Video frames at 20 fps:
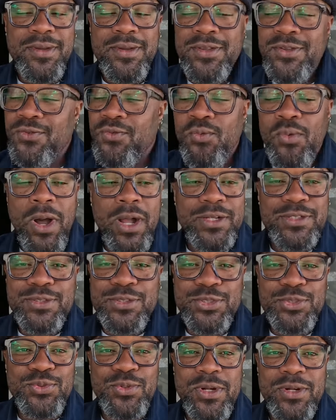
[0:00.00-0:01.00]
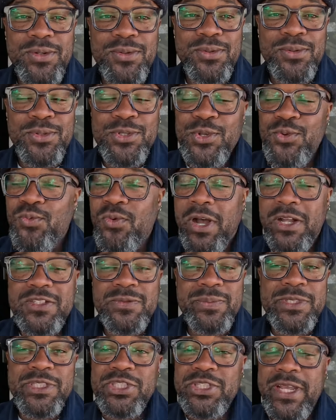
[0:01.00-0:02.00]
You've watched the struggle. You
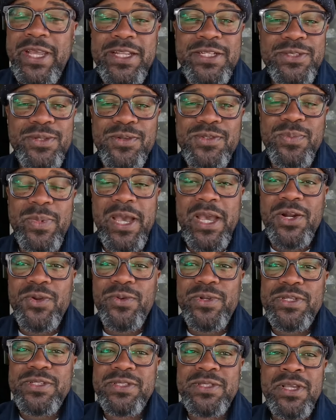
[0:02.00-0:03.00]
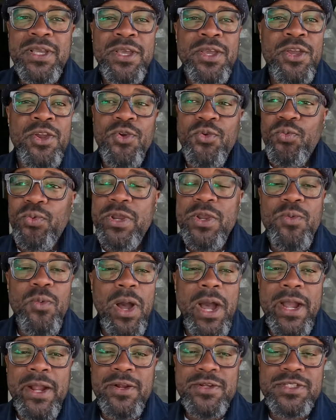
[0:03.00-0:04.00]
watched me change those batteries,
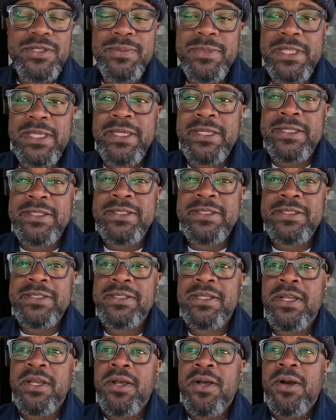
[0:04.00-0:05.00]
rewire some things.